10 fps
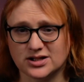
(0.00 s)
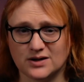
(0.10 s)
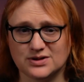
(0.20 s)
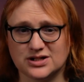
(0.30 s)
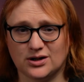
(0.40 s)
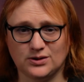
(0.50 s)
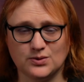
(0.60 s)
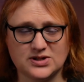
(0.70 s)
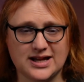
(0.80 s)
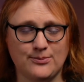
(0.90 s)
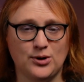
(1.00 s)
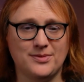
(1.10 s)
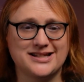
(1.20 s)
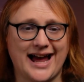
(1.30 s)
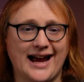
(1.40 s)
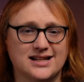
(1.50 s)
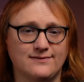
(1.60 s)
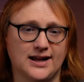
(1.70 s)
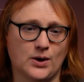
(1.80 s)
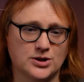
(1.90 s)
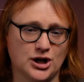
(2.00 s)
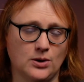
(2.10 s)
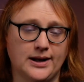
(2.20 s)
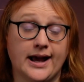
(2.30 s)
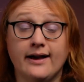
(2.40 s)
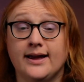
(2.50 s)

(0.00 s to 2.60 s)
I was told, was to implement active liquid cooling,